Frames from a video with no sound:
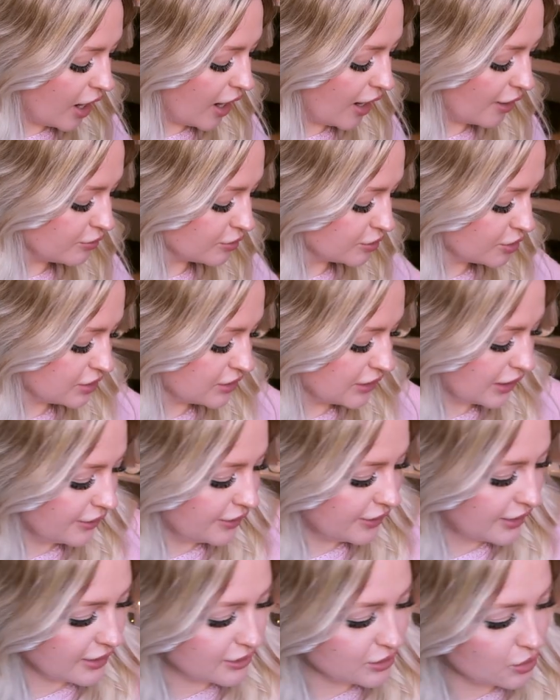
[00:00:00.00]
I will just tell
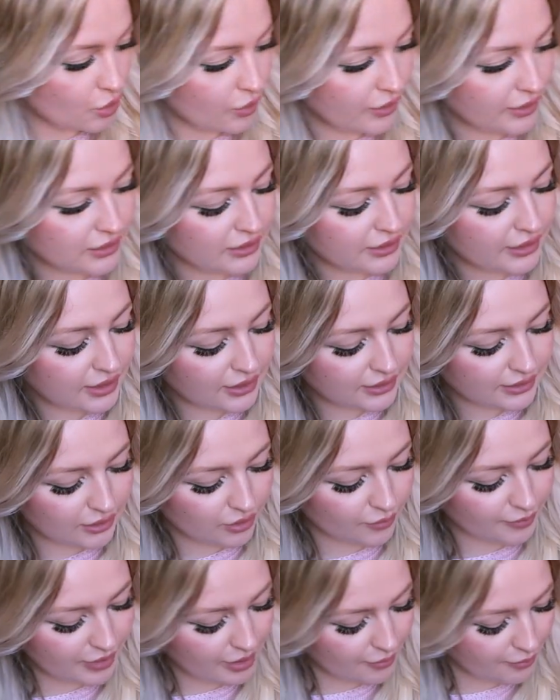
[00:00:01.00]
you guys quickly a
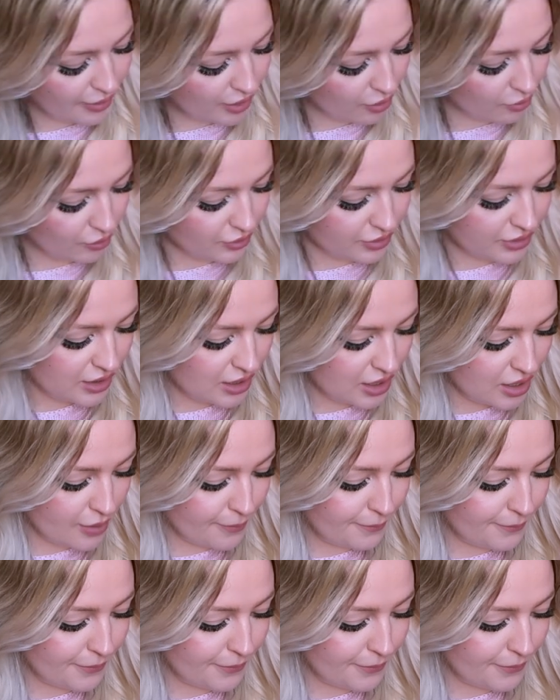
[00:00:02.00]
little bit about the